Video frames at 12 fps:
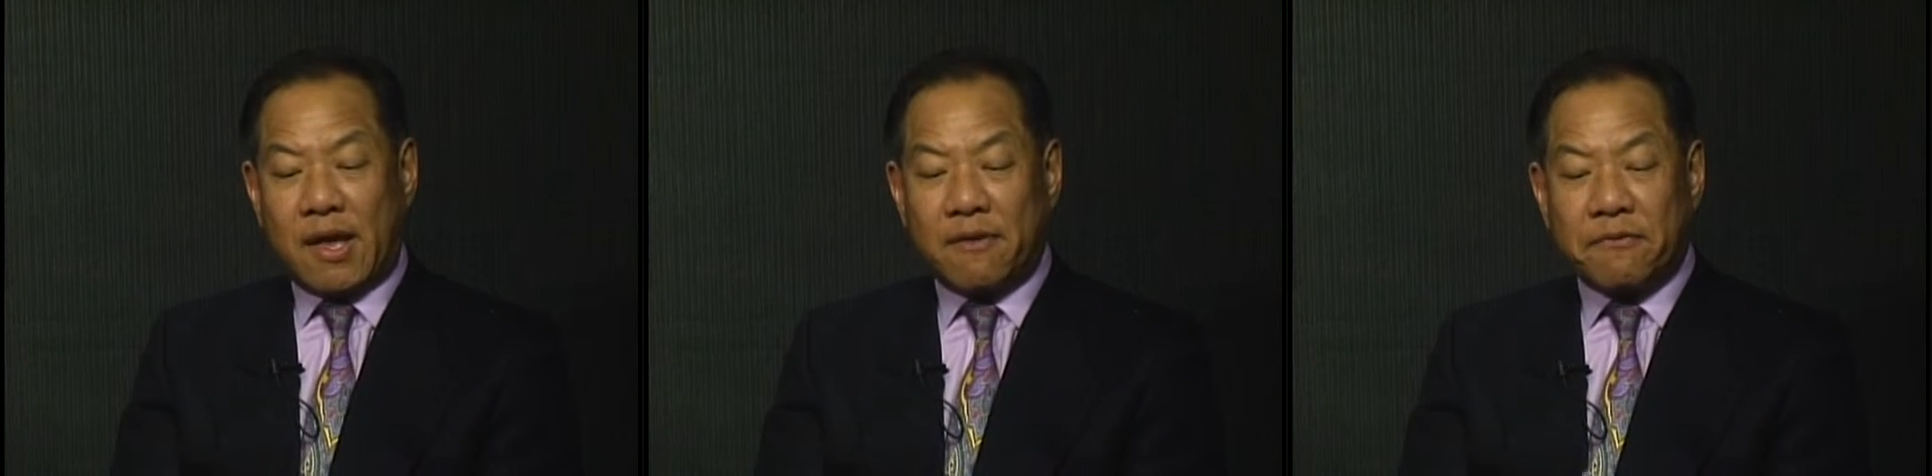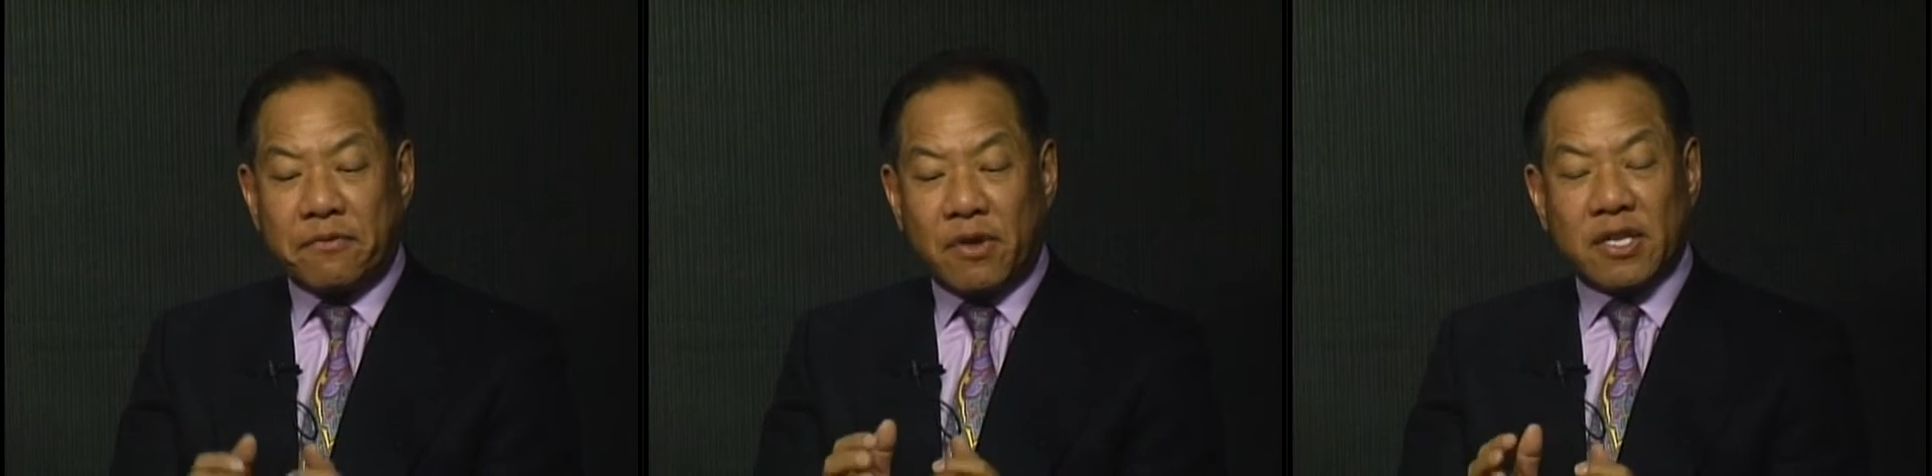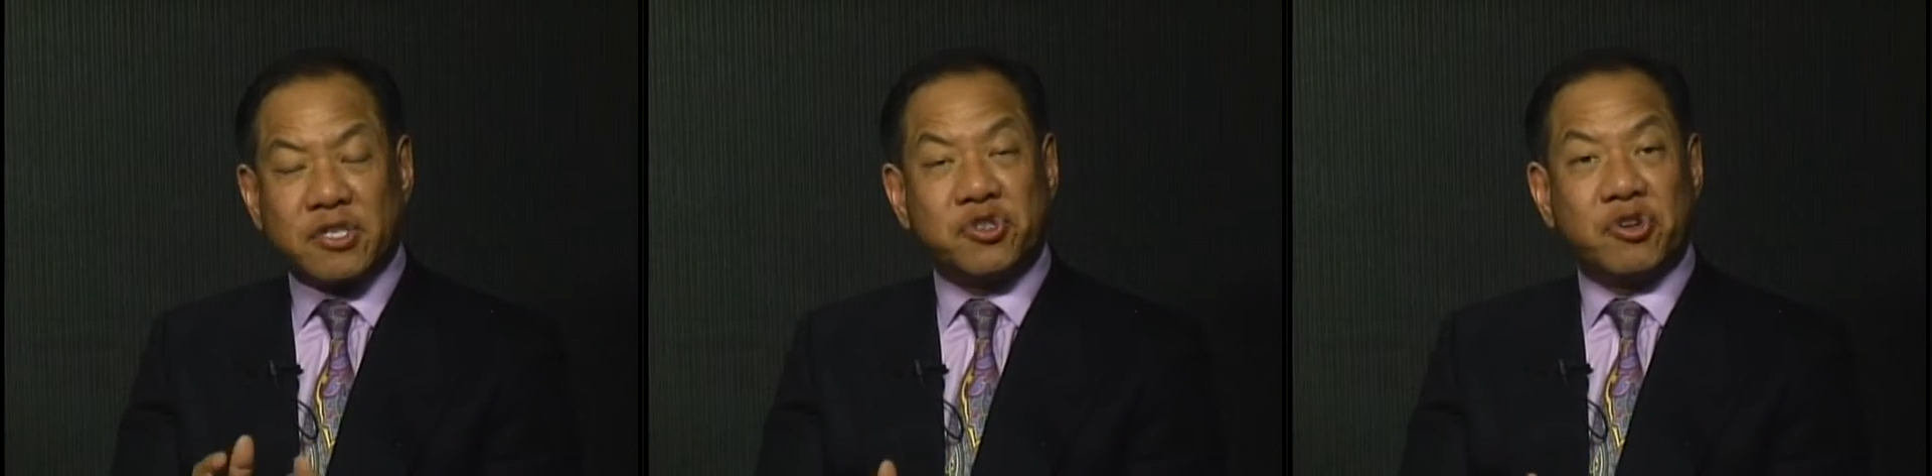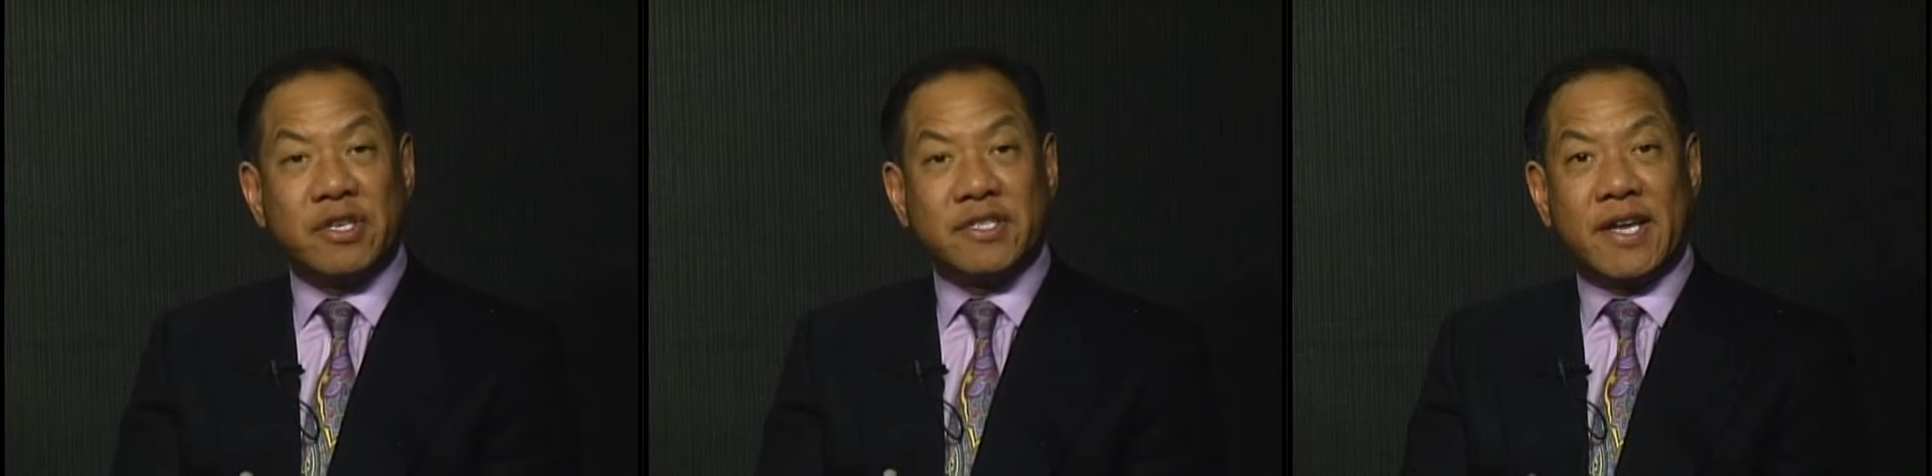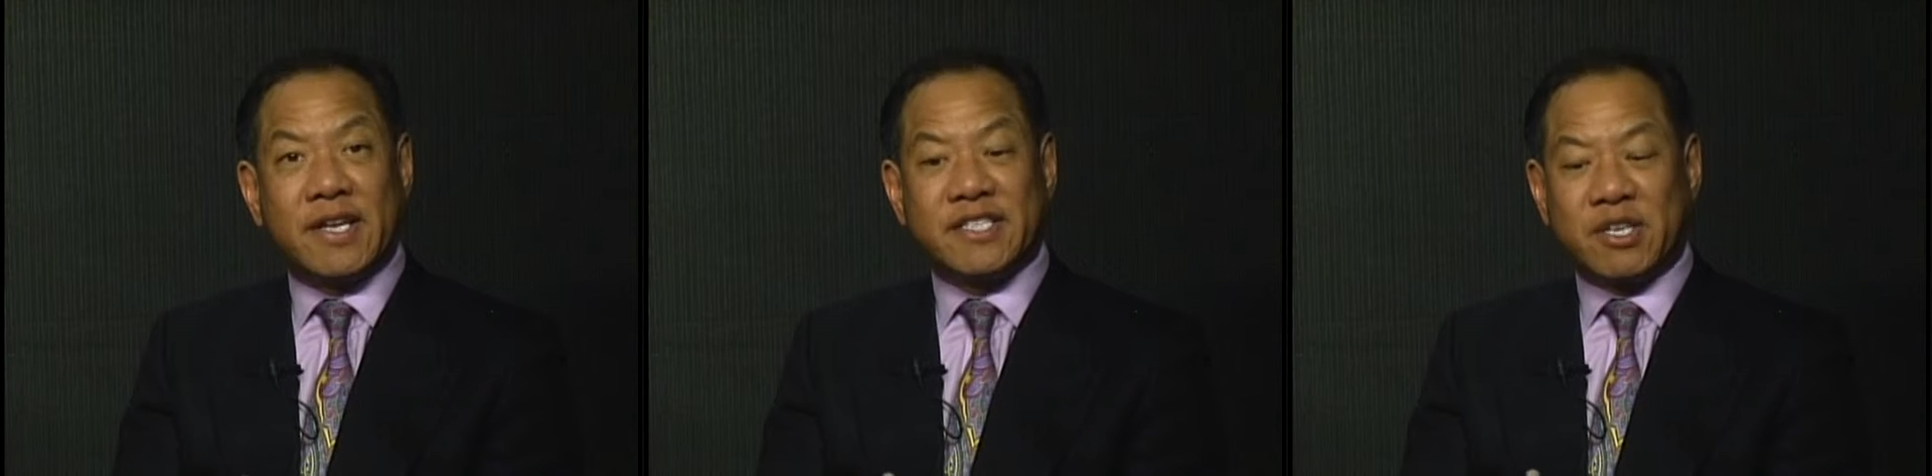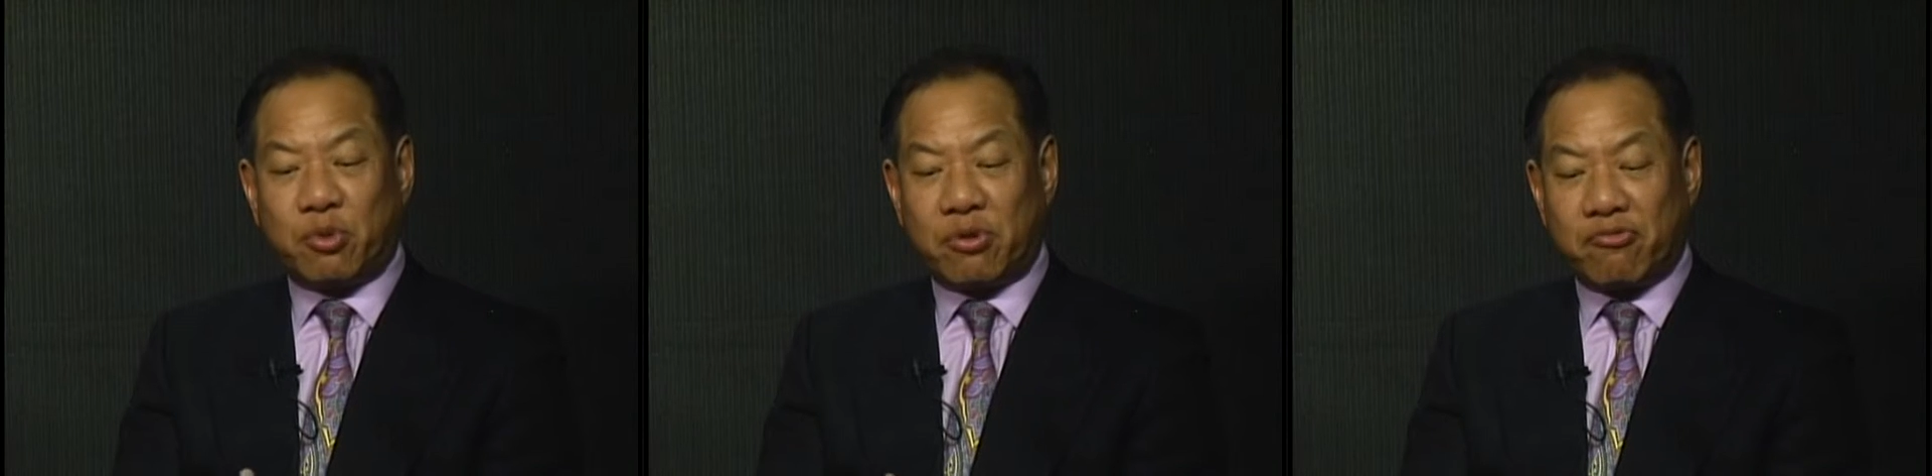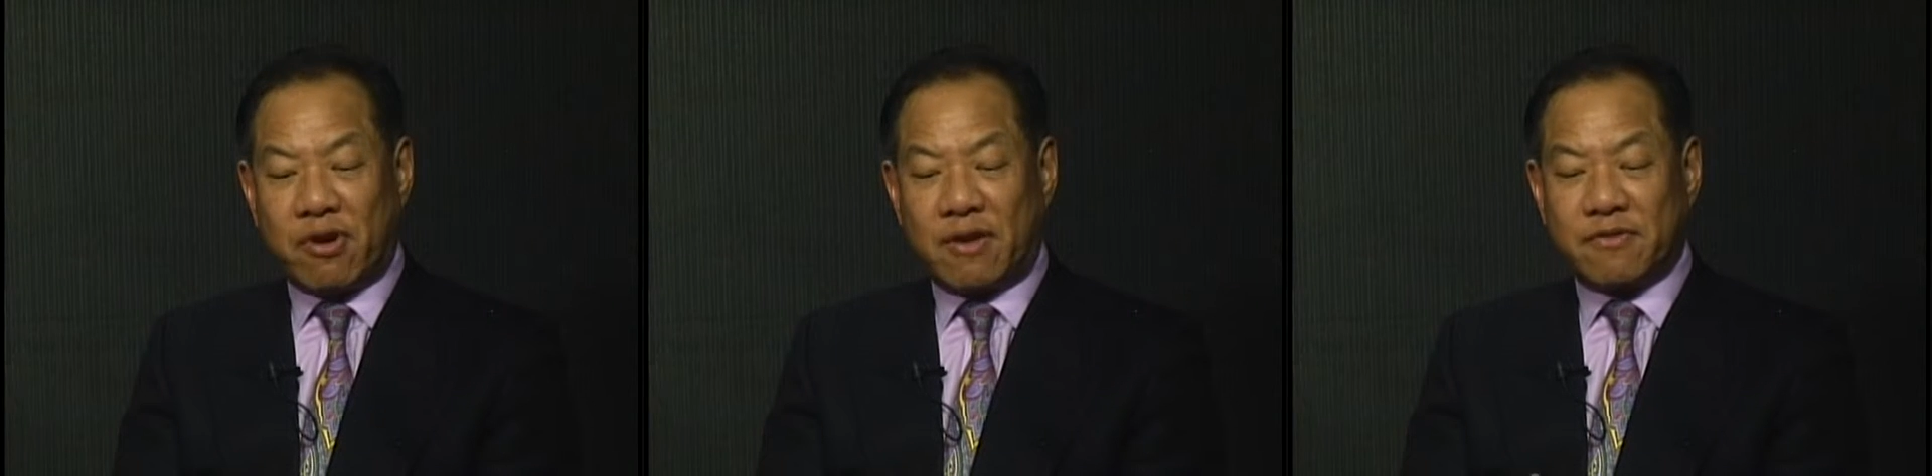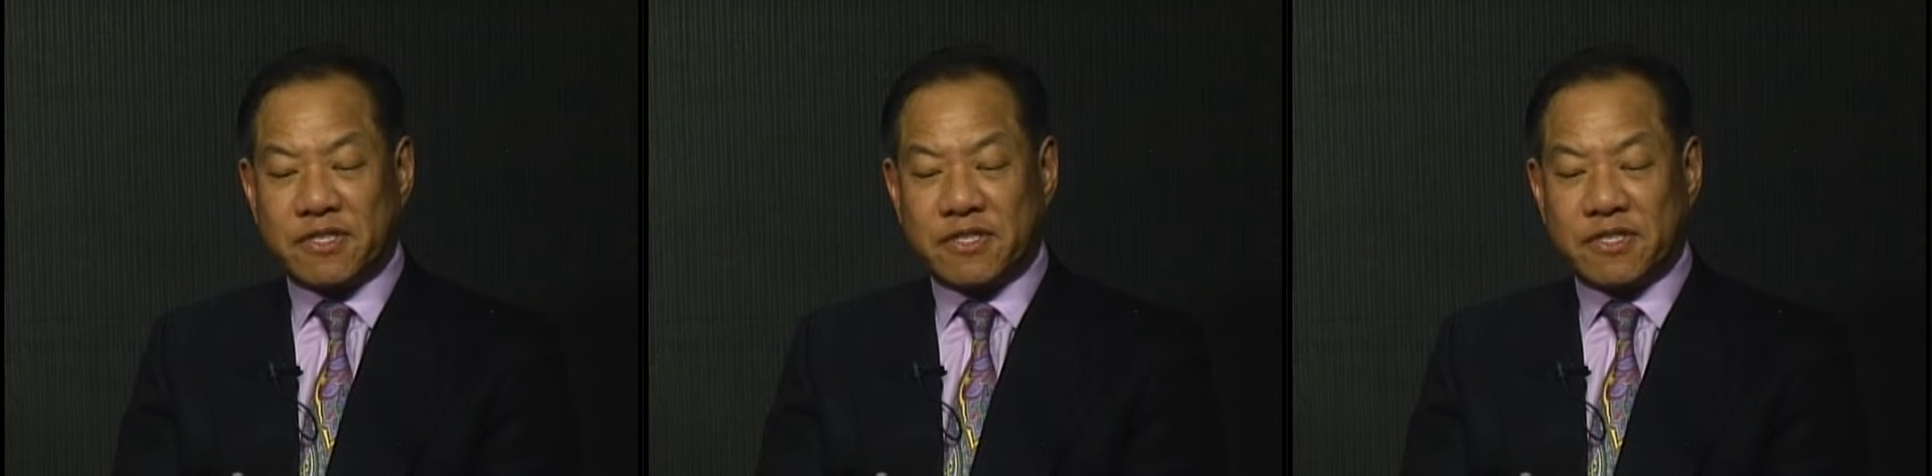If it's joint tenancy with right of